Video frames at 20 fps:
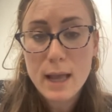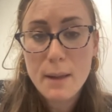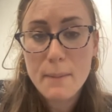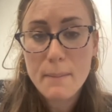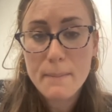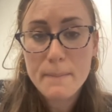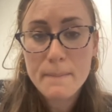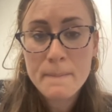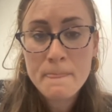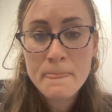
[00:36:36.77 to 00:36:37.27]

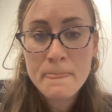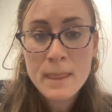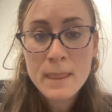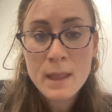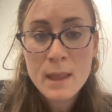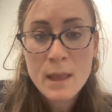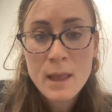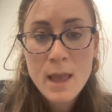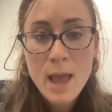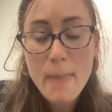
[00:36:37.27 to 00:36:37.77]
Um,
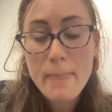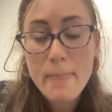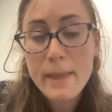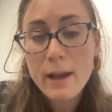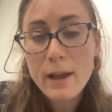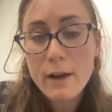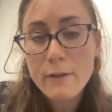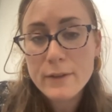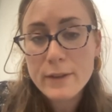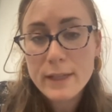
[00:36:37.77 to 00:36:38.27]
and
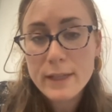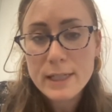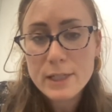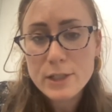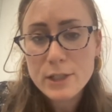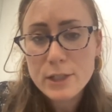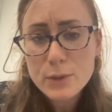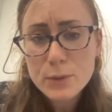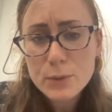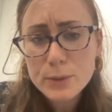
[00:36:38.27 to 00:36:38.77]
they often, they
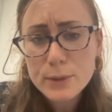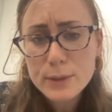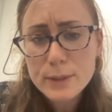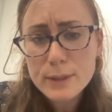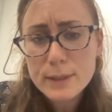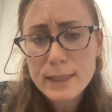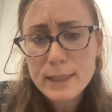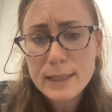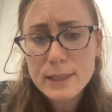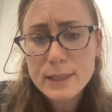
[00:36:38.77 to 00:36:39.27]
teach at
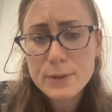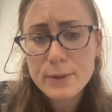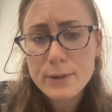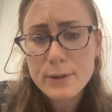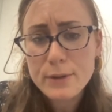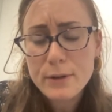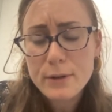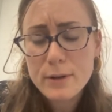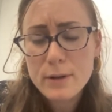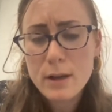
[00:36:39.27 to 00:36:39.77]
schools, they do
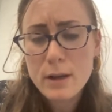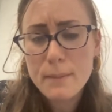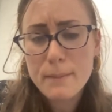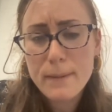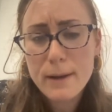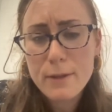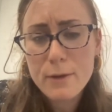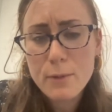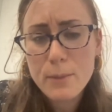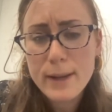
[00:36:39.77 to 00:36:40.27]
other um,
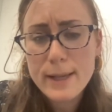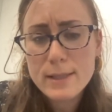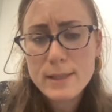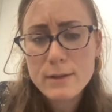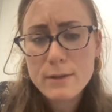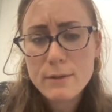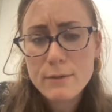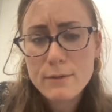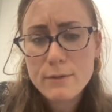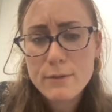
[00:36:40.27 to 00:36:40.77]
other
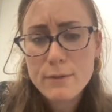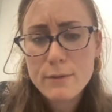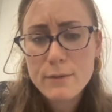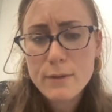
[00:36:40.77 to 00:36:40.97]
ways of,